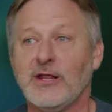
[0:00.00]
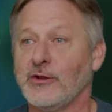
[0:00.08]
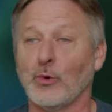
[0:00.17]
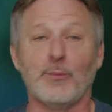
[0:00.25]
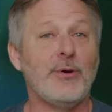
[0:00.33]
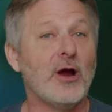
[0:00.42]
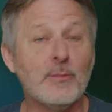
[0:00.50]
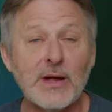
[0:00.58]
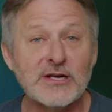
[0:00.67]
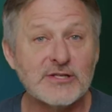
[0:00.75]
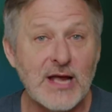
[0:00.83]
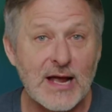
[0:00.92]
The
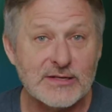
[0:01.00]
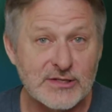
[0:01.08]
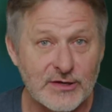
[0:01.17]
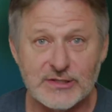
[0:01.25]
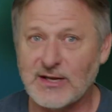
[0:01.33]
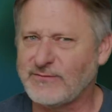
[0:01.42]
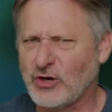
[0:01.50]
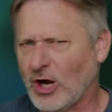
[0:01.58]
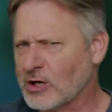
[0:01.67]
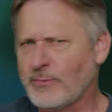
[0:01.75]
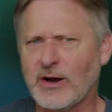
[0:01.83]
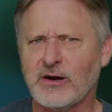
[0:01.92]
Repairman Jack series, I've
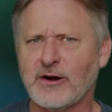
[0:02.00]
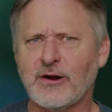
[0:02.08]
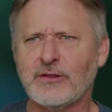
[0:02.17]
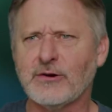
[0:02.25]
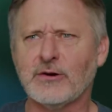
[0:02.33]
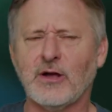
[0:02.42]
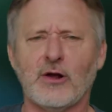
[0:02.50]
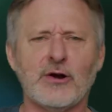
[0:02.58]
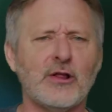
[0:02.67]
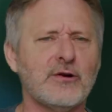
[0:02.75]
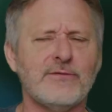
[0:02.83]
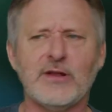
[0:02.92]
talked about it on
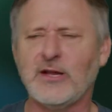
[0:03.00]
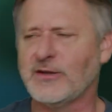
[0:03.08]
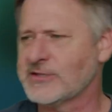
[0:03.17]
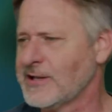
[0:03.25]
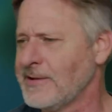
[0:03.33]
other videos.